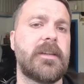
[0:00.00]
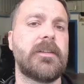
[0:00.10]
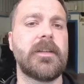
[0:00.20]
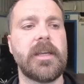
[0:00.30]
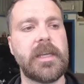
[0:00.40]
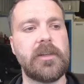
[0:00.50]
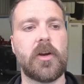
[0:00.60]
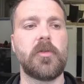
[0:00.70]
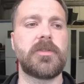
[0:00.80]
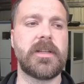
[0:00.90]
and he
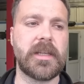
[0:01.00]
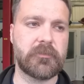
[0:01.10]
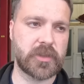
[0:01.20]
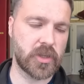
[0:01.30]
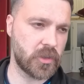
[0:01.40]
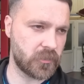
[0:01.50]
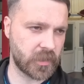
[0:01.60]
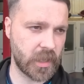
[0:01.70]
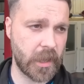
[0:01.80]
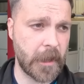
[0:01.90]
knows that he can return the
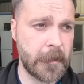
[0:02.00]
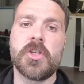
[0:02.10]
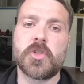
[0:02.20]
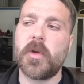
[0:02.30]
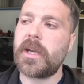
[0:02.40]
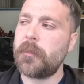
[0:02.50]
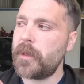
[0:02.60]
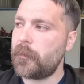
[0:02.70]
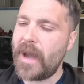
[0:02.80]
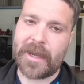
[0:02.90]
car. So we had a bit
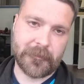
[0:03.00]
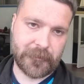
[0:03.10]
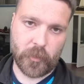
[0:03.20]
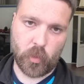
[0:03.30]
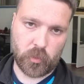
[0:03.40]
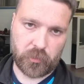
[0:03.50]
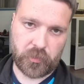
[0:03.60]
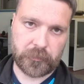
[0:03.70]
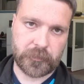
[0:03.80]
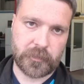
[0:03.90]
of back and
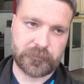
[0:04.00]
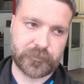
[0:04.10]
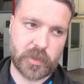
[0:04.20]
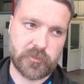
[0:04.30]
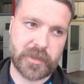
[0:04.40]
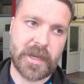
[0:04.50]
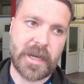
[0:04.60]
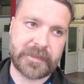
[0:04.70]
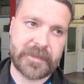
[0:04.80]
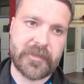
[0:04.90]
forth
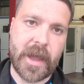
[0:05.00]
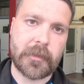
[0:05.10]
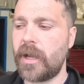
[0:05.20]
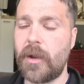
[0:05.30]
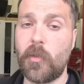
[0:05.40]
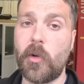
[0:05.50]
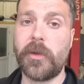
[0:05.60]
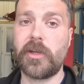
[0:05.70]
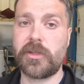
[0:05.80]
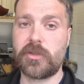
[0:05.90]
regarding that. And what we're
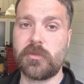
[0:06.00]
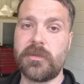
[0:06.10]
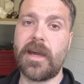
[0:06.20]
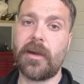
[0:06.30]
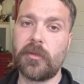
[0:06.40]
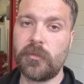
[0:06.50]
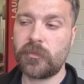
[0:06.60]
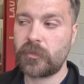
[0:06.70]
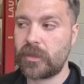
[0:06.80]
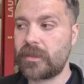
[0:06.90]
gonna do now
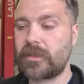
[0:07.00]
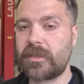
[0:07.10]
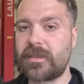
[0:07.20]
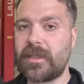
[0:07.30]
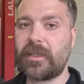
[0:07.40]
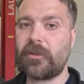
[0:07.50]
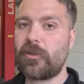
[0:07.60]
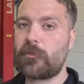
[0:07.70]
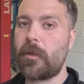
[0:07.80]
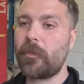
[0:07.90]
is gonna stick on
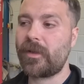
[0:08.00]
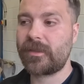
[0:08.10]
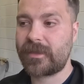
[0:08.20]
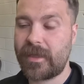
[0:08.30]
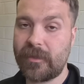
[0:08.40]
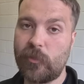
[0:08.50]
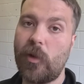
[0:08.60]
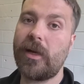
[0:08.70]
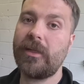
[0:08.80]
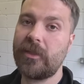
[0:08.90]
the ramp, and I'll tell you
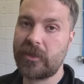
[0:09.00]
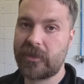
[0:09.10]
why in the